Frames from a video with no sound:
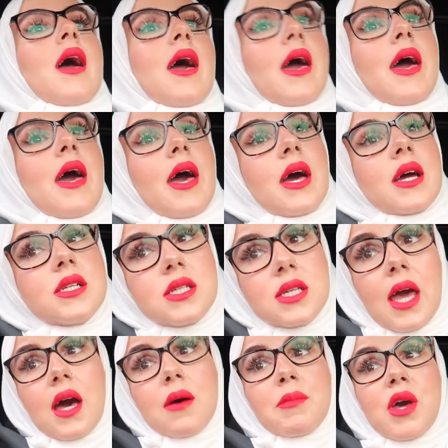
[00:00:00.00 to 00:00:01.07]
And
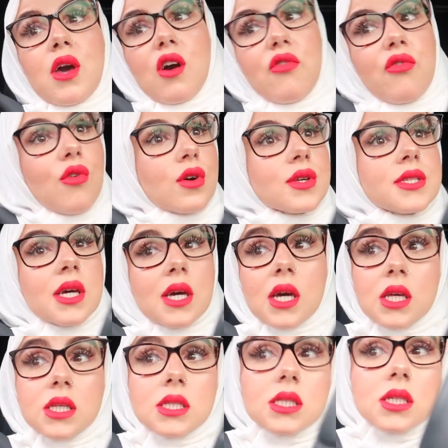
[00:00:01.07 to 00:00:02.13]
yeah, my Air
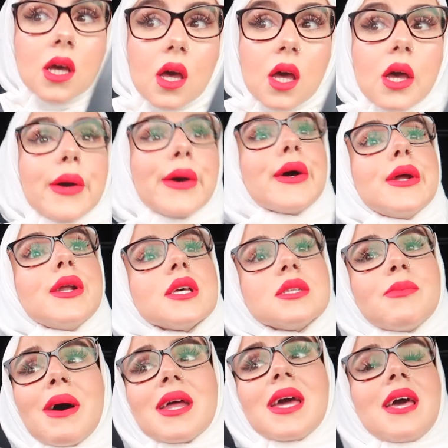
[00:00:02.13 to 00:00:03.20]
Forces. And
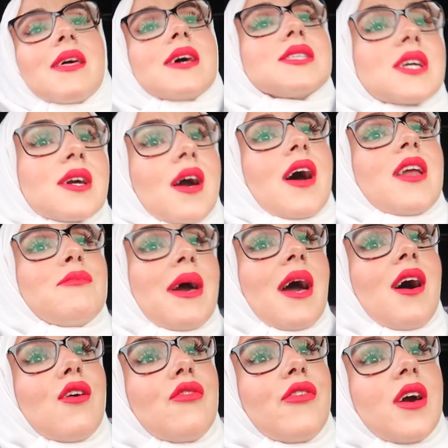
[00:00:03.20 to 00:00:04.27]
that's about it. That's kind of my
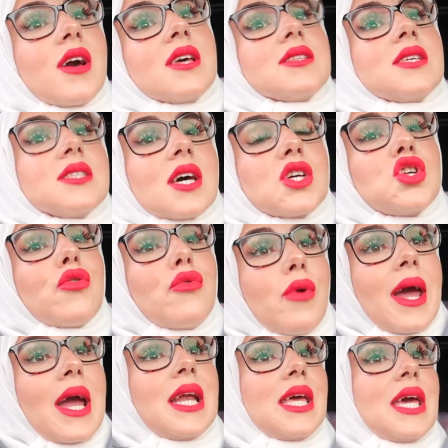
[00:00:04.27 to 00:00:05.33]
outfit because it's such a
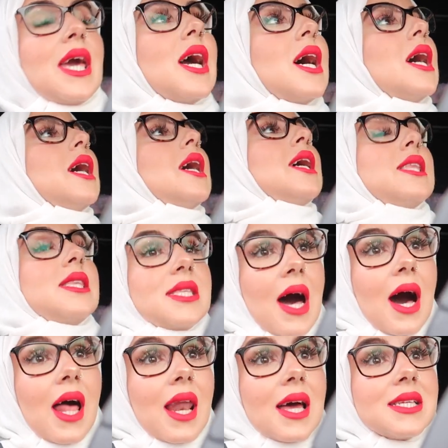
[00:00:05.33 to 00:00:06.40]
rainy
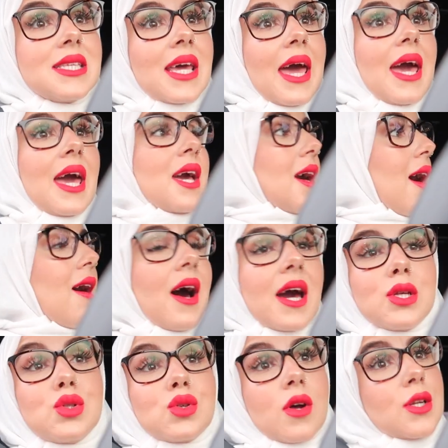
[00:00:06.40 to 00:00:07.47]
dull day
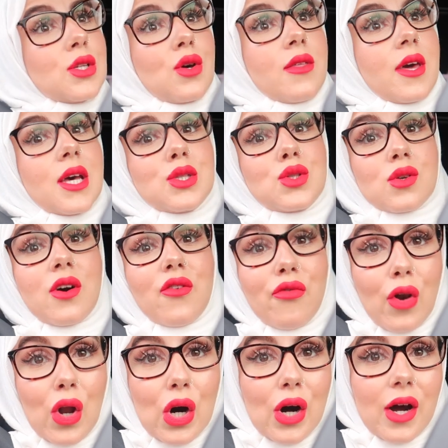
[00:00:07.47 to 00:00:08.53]
guys do not do this do not
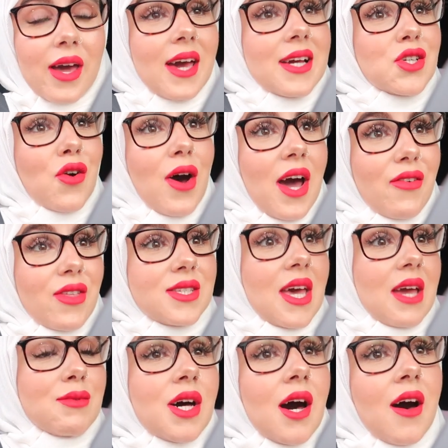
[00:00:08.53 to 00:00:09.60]
vlog and drive at the
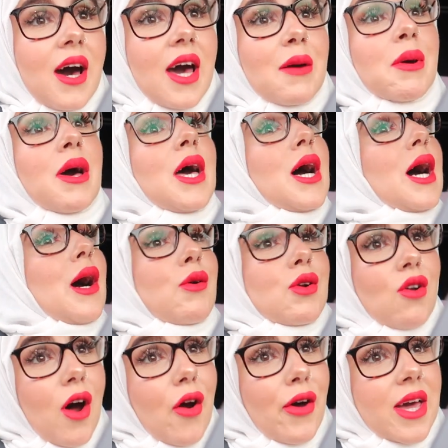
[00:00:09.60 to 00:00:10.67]
same time I
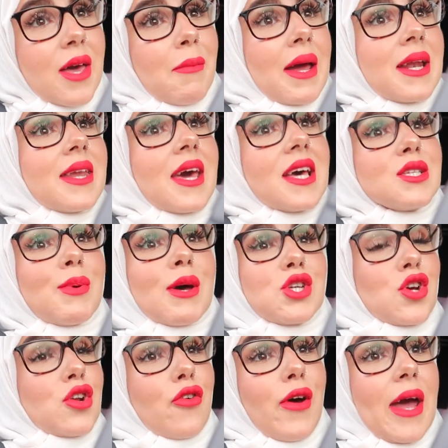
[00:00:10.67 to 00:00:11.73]
would not recommend it
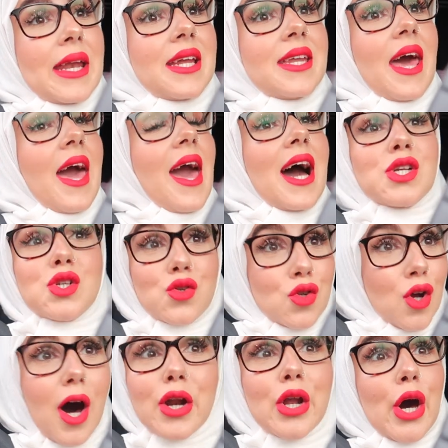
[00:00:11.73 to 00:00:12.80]
especially on a rainy day I do
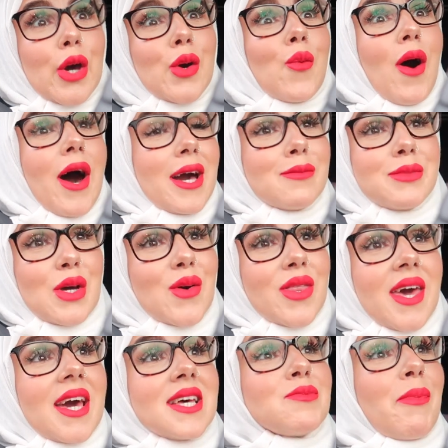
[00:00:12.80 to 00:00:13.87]
not know why I'm doing
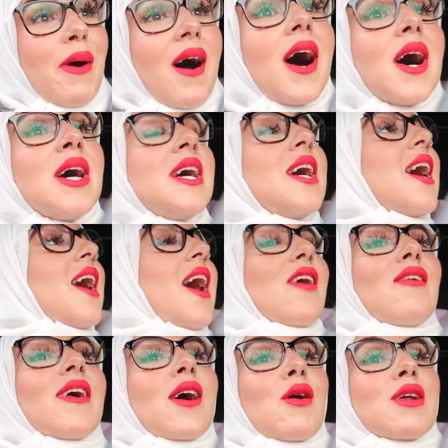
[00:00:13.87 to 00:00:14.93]
this but I
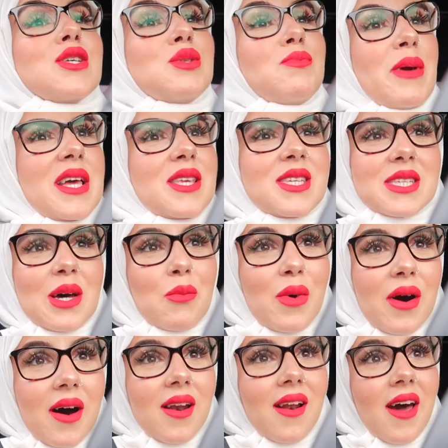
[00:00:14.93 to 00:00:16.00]
feel like I want to speak to
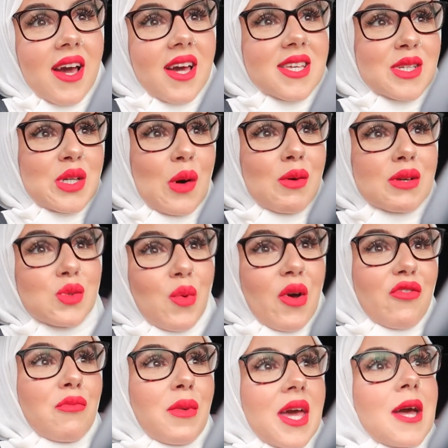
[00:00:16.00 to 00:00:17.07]
someone like because no one's
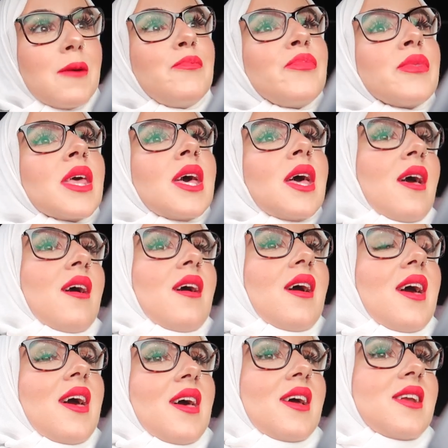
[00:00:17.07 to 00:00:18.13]
with me
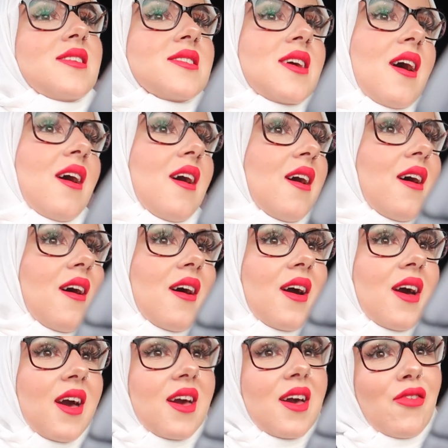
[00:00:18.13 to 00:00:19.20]
and
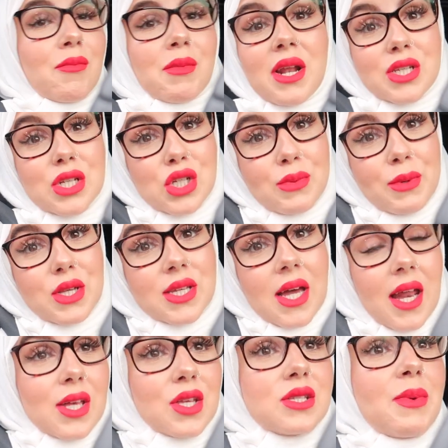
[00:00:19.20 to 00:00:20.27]
I, if I'm not listening to
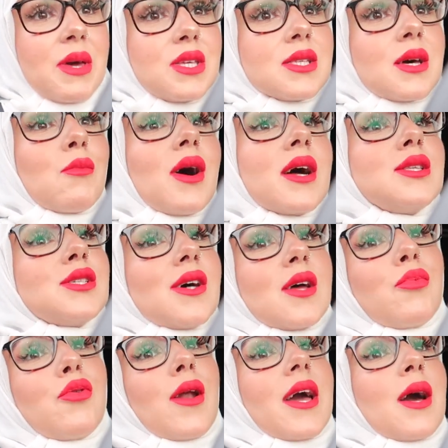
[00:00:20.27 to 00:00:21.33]
music, I can speak to someone. So
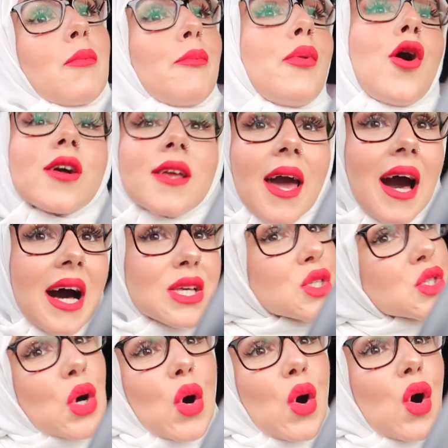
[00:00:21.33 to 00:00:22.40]
I'd put like a
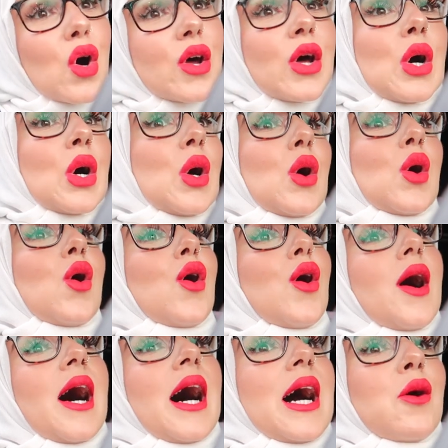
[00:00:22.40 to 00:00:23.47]
podcast on,
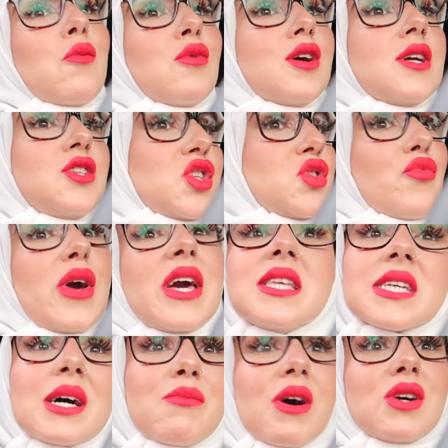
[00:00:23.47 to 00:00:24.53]
or I would just
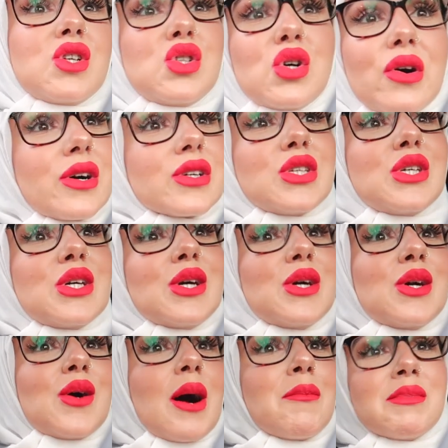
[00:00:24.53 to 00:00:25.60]
ring someone to talk
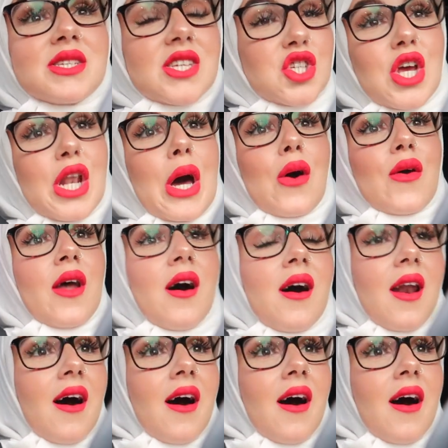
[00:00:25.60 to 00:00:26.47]
to. I'm such a loner.